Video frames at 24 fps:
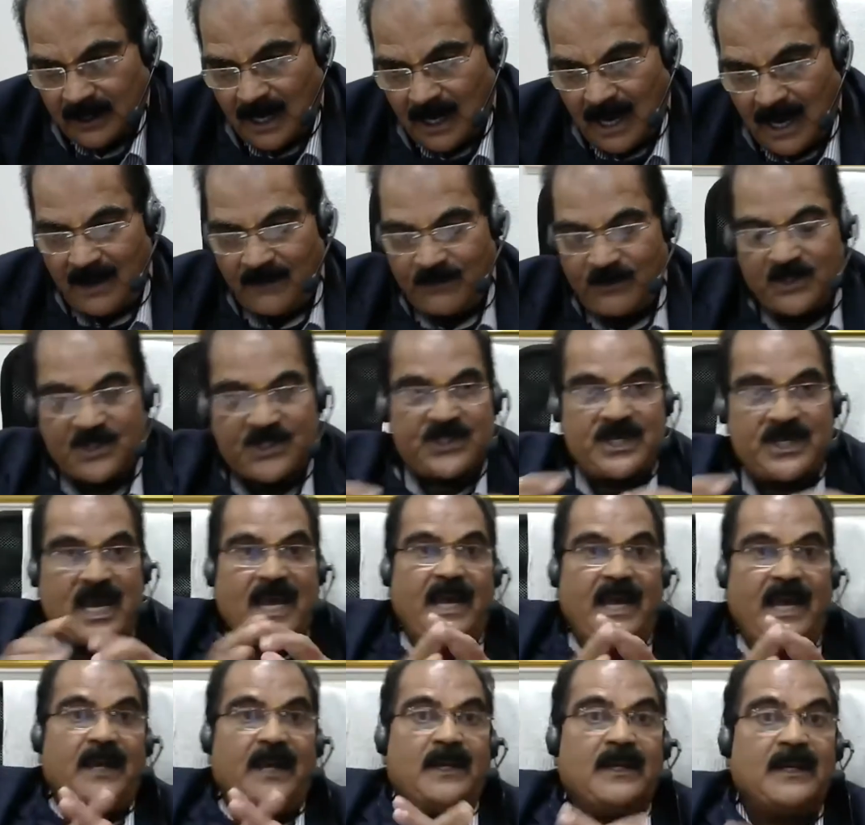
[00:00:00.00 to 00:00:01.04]
I would
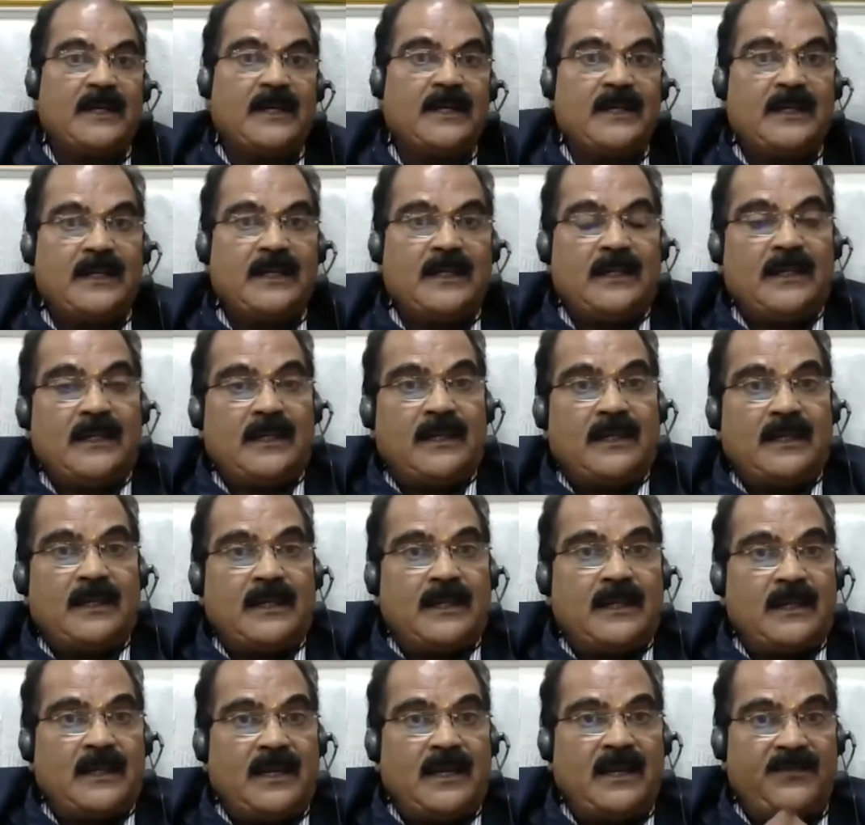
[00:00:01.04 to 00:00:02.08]
say,
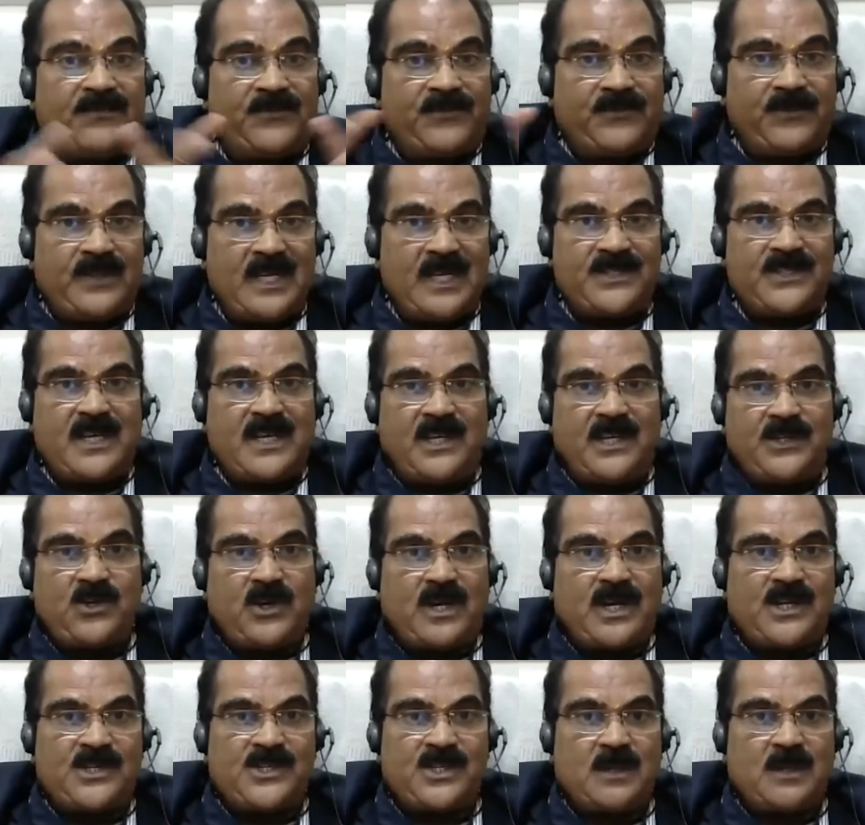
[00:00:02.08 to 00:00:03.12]
if this
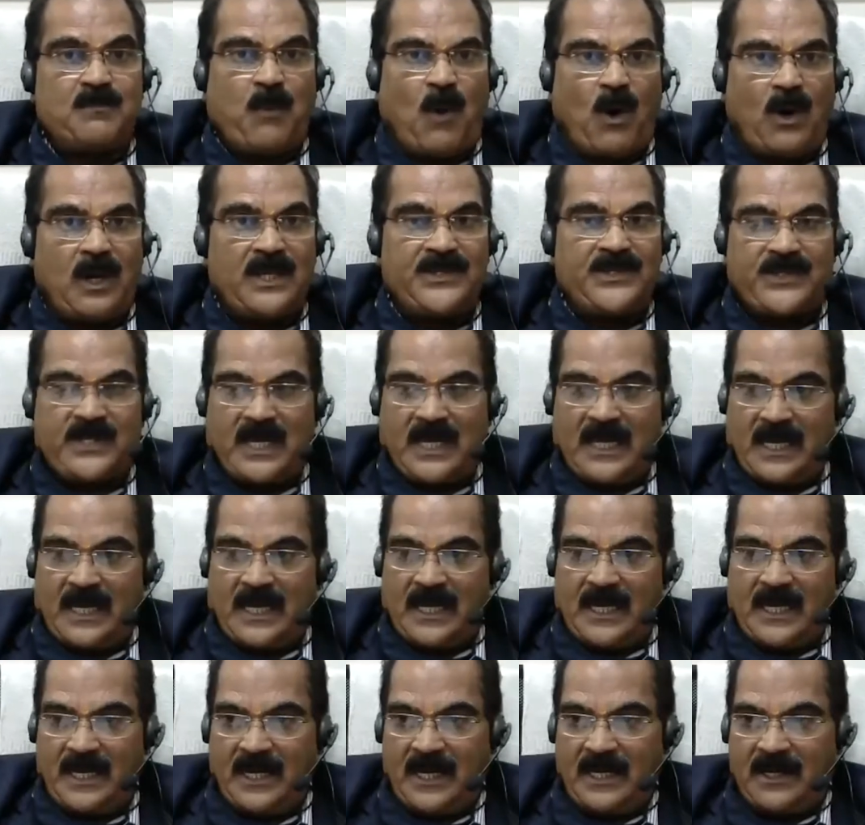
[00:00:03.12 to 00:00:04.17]
education policy
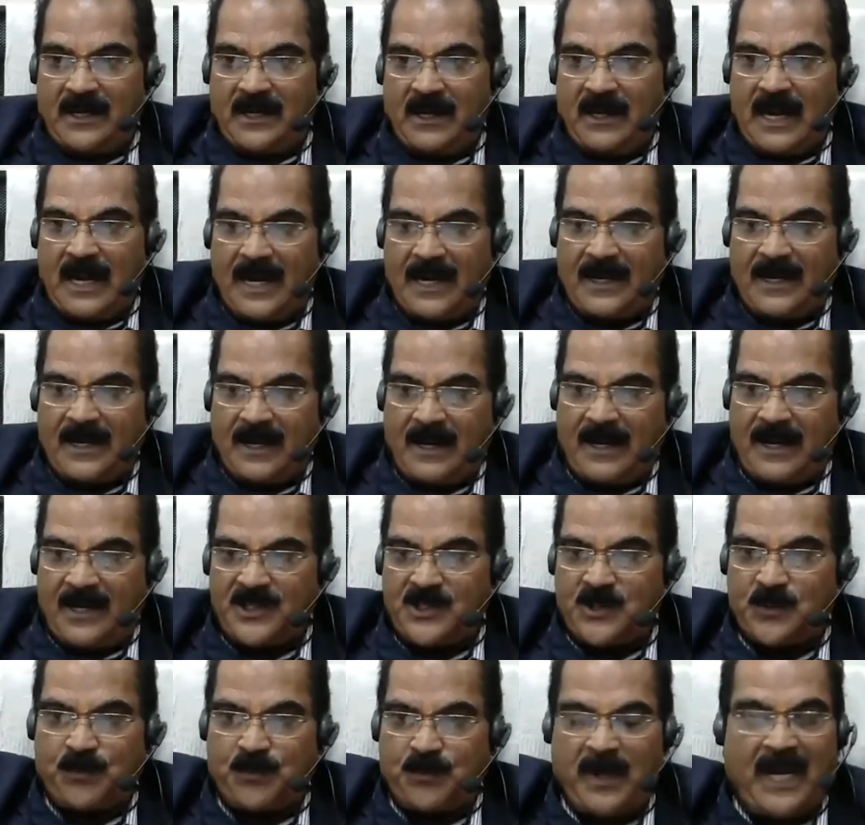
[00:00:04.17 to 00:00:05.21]
in its letter
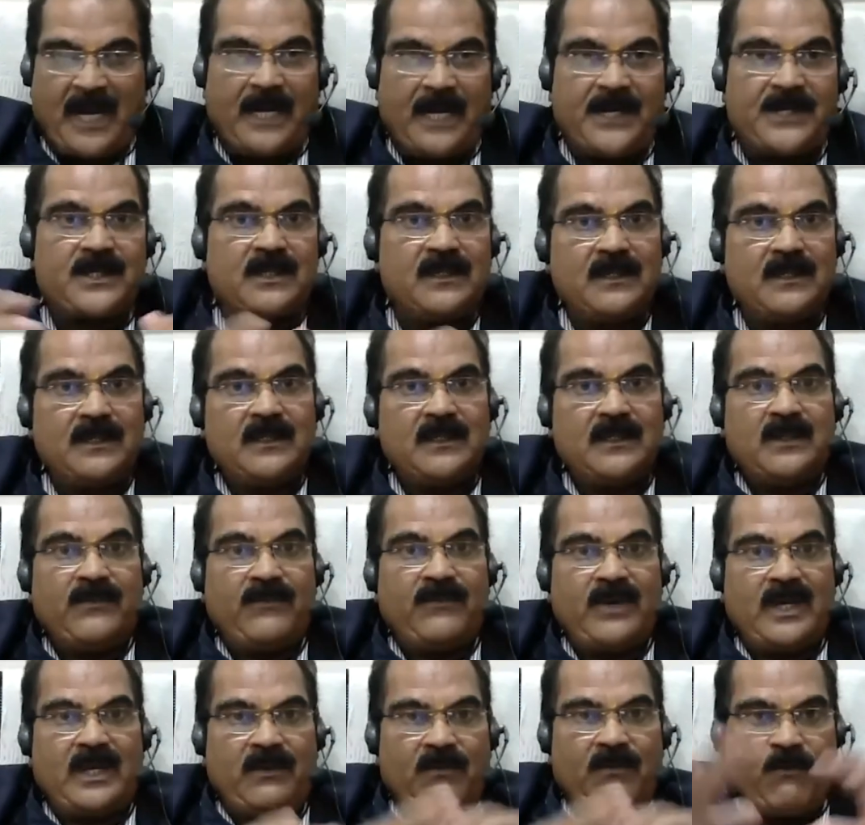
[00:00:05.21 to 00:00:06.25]
and spirit,
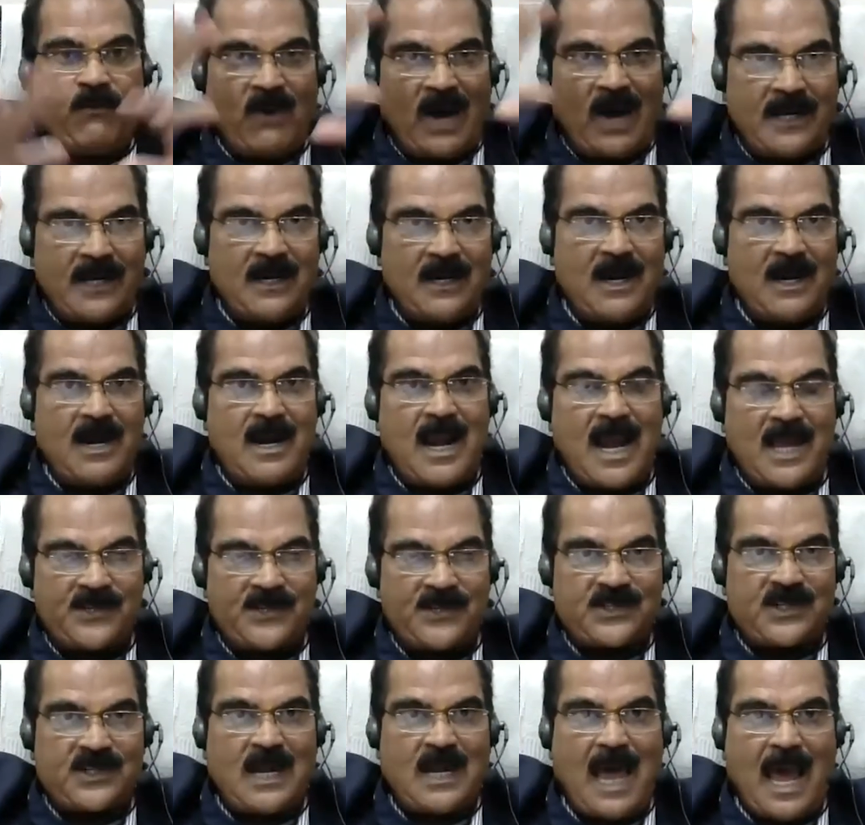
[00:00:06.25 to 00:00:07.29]
when one
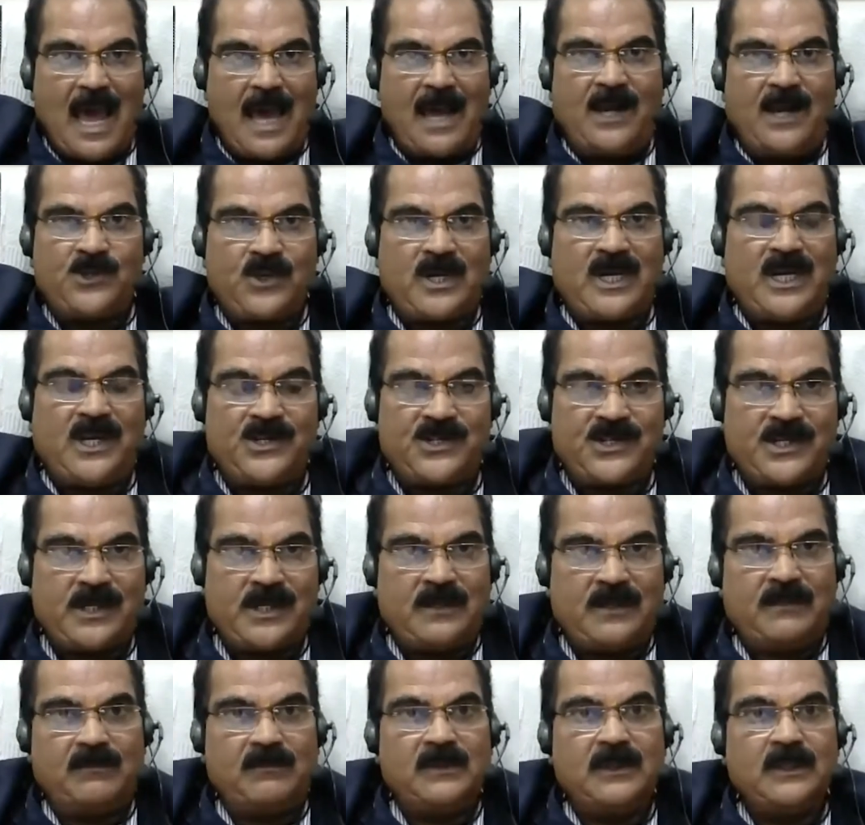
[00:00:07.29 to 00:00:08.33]
National Higher
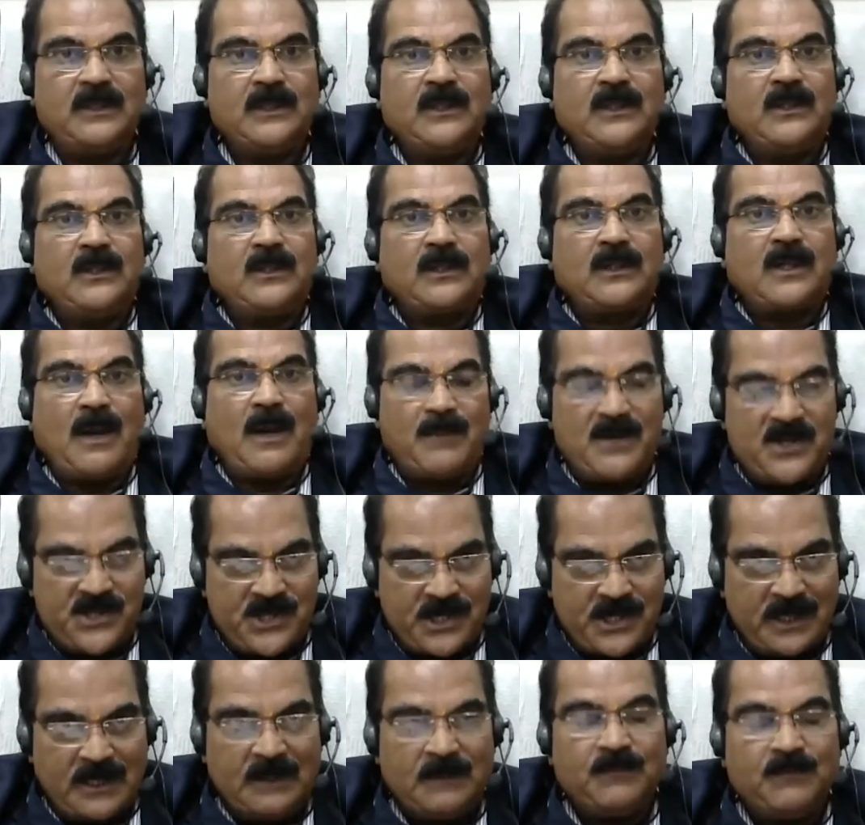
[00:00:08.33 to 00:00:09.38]
Education
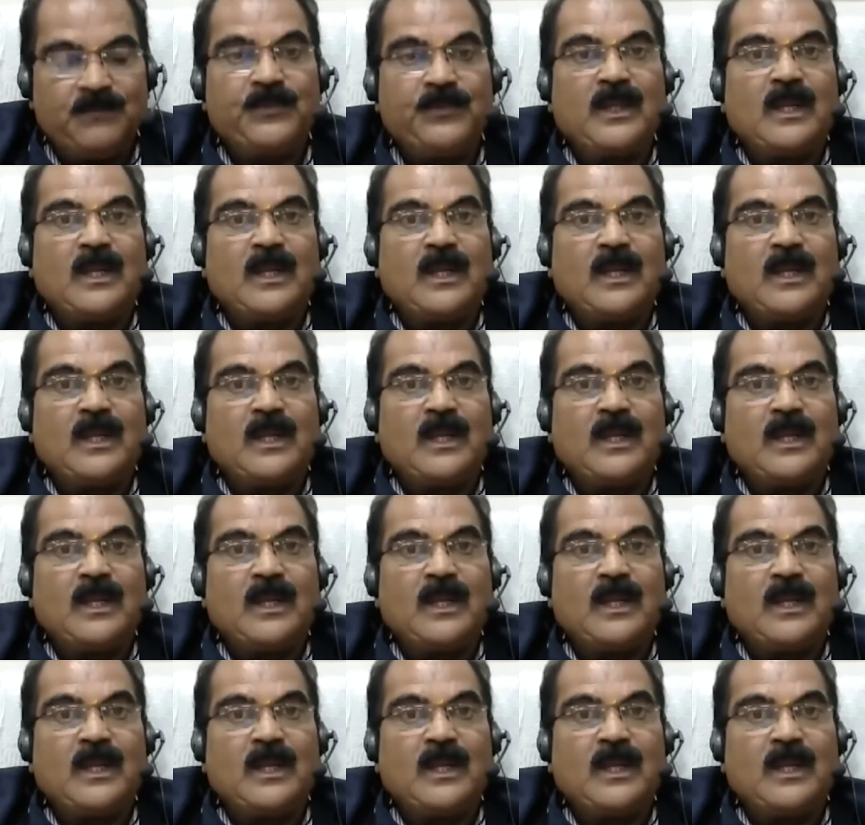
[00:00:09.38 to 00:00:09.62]
Commission,